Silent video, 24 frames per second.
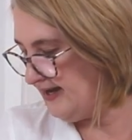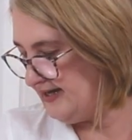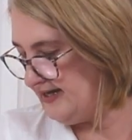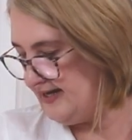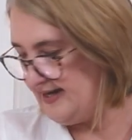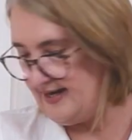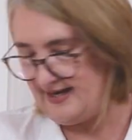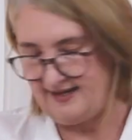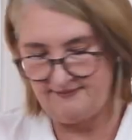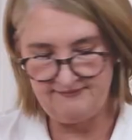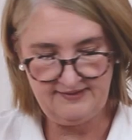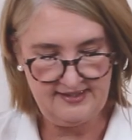
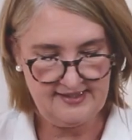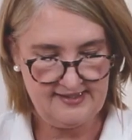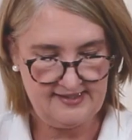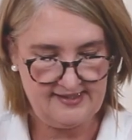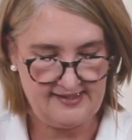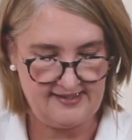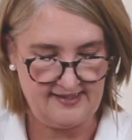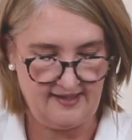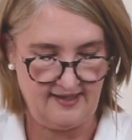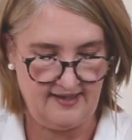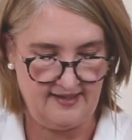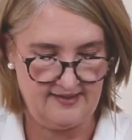11
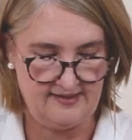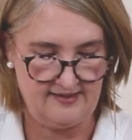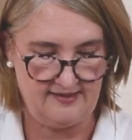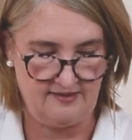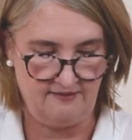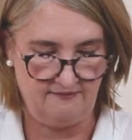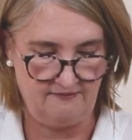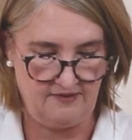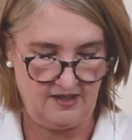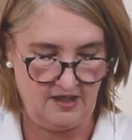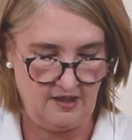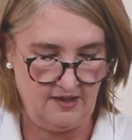sizes
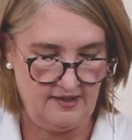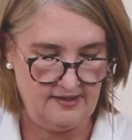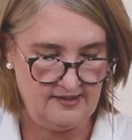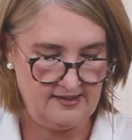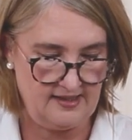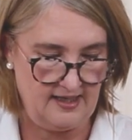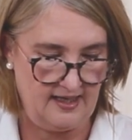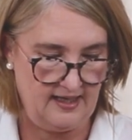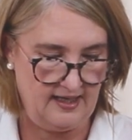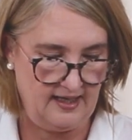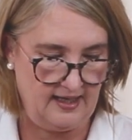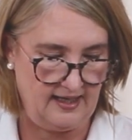of those,
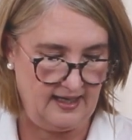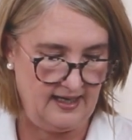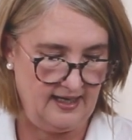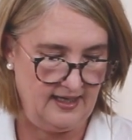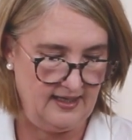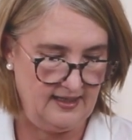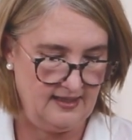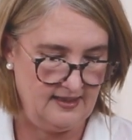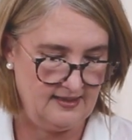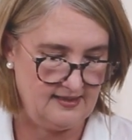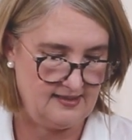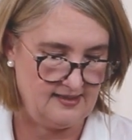and
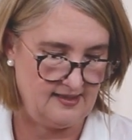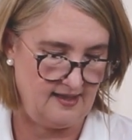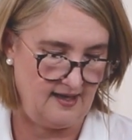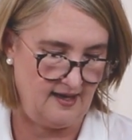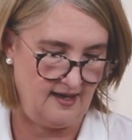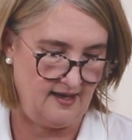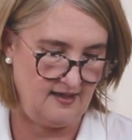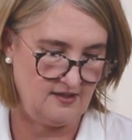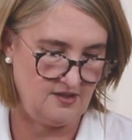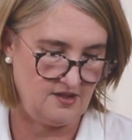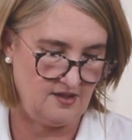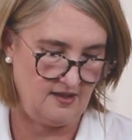again it's the
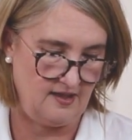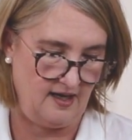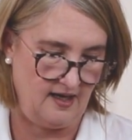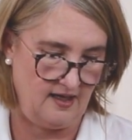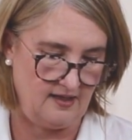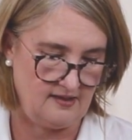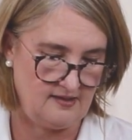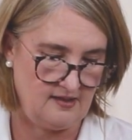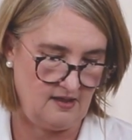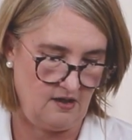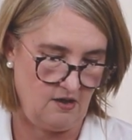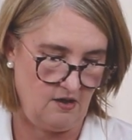edge of the
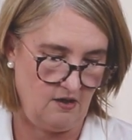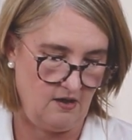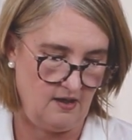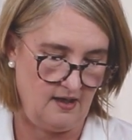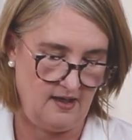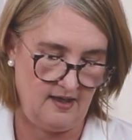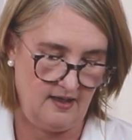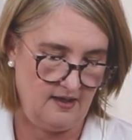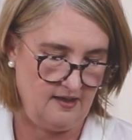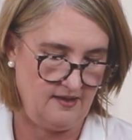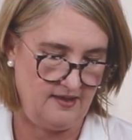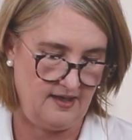hexagon,
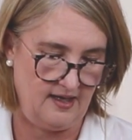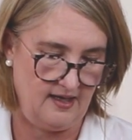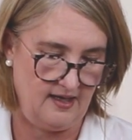the